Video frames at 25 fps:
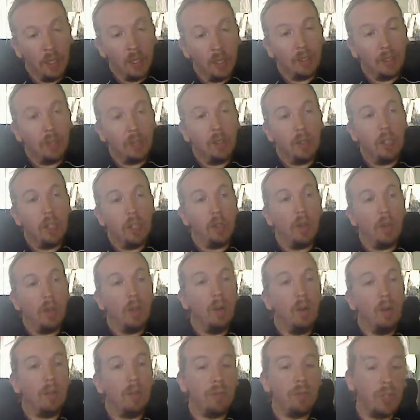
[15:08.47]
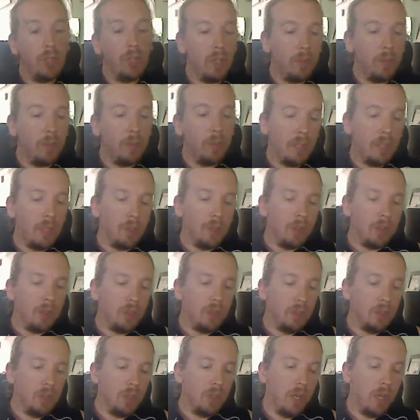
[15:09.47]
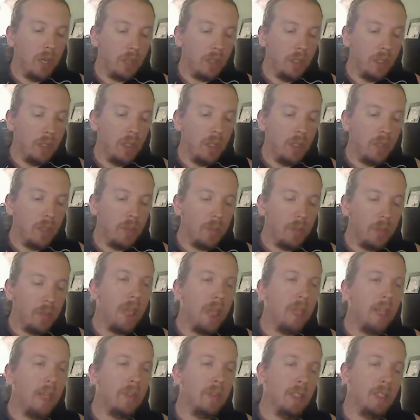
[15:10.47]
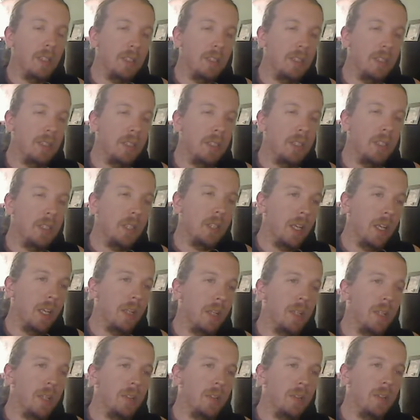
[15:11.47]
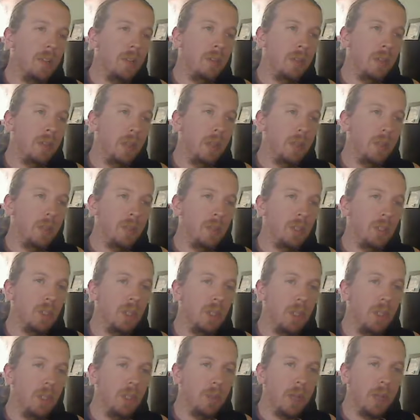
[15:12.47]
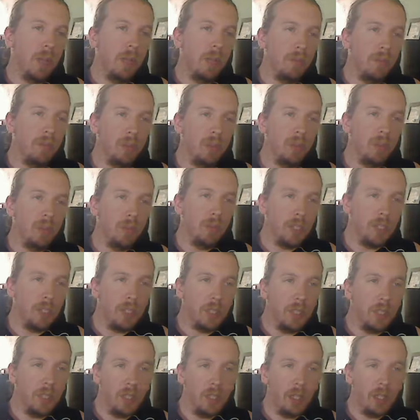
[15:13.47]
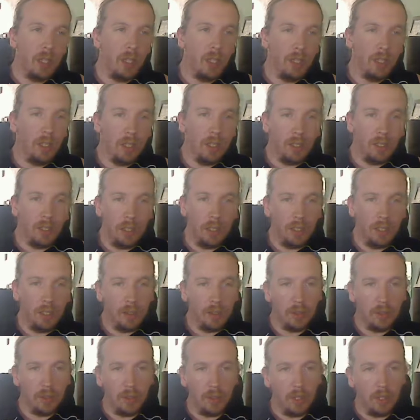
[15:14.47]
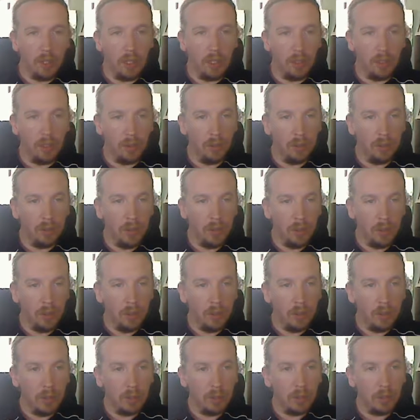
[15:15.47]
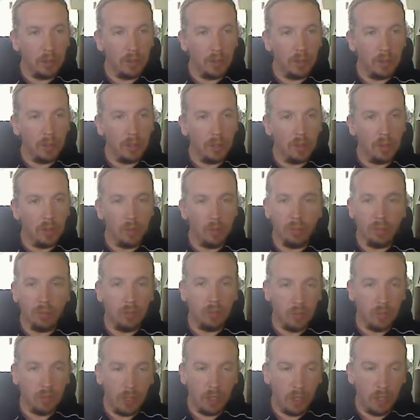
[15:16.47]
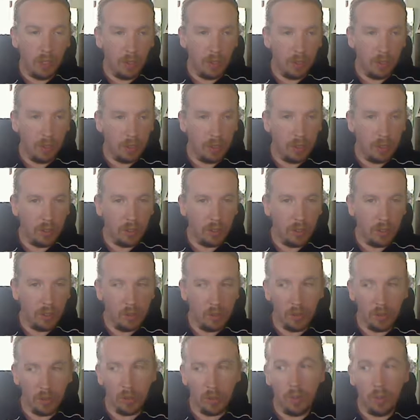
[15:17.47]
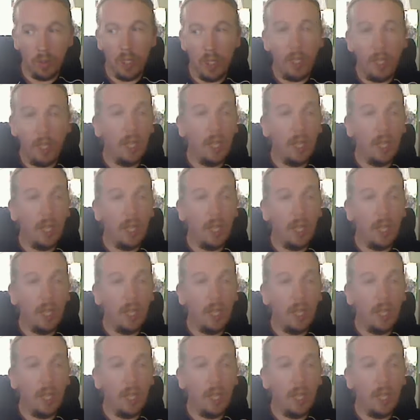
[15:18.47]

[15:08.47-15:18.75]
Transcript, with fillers: So anyway, hopefully I'll be able to. I'm gonna apply. I'm gonna send the letter I'm still going to apply for it, but send the letter that says, you know, we're, you know, essentially supposed to wait.